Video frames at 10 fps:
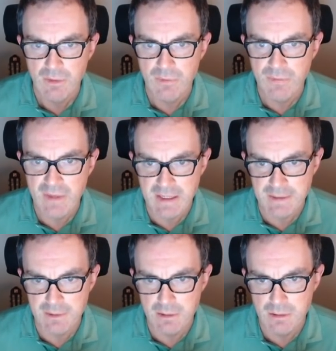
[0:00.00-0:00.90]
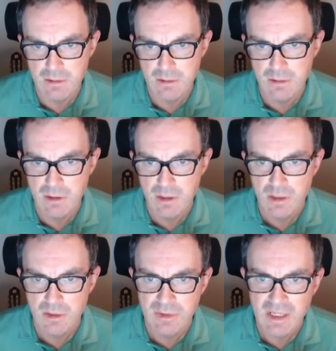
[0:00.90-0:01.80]
then
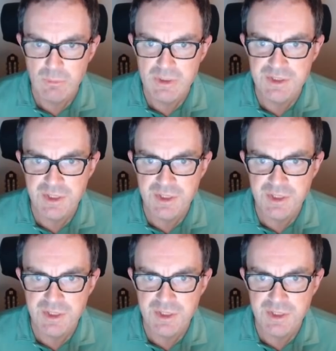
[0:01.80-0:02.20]
now we